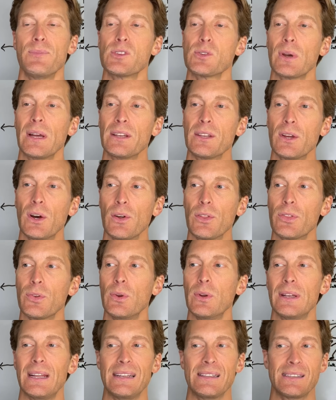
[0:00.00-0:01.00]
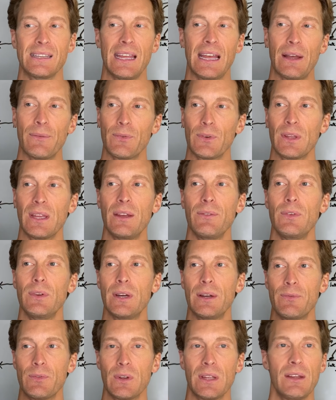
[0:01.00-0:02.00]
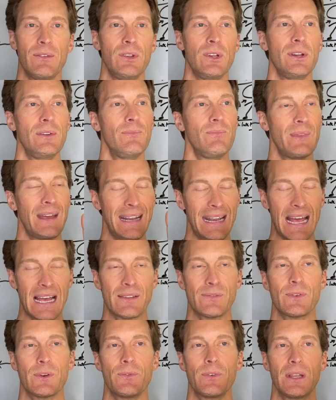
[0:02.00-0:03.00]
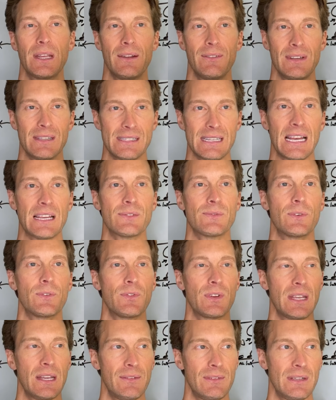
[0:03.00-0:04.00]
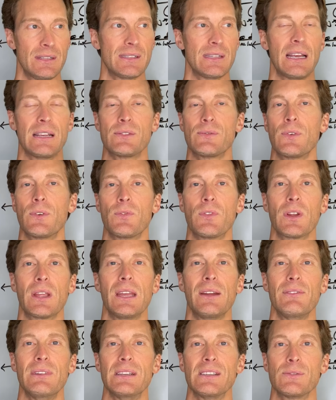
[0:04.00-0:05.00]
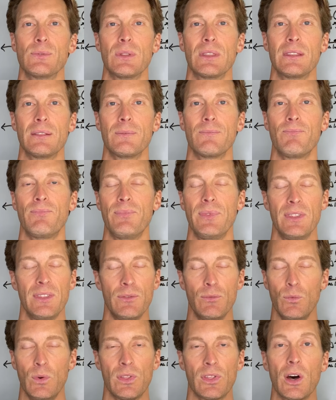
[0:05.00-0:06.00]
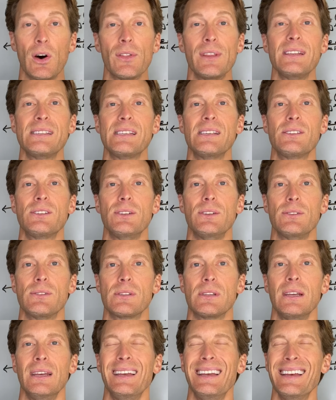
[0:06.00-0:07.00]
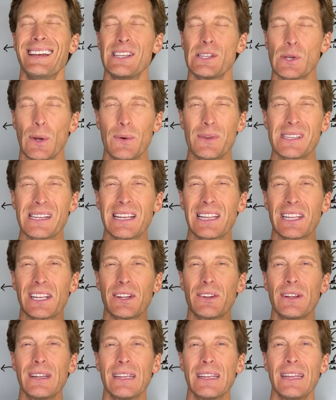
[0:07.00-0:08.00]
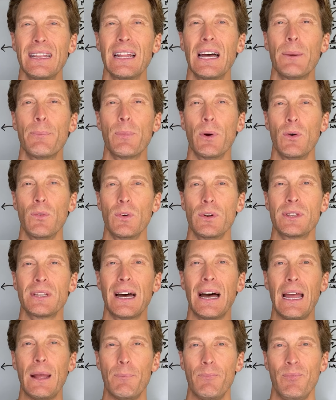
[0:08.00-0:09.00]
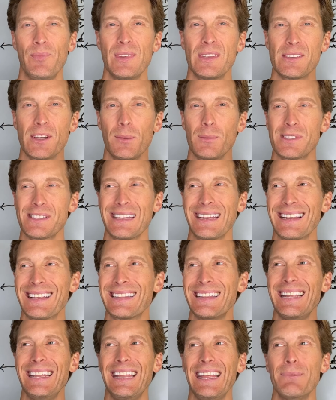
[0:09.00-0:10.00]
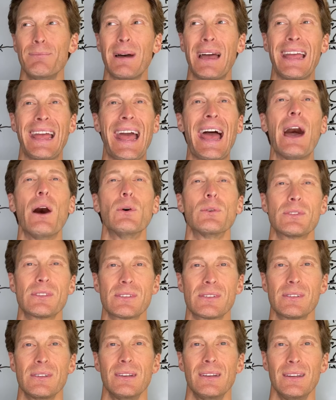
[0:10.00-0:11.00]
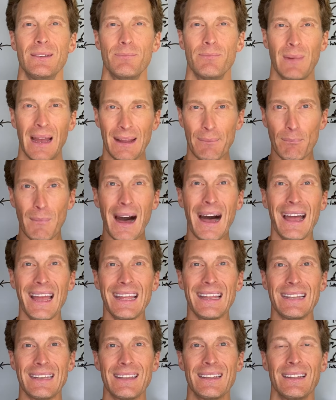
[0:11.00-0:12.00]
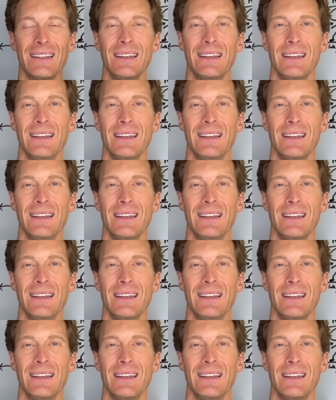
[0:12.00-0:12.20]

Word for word: So I'd go through and I'd say, I forgive you, I forgive you. I'd ask for forgiveness, ask for forgiveness, ask for forgiveness with, with all these issues. So I was clearing it up over time. It's almost like cleaning my house, my mind.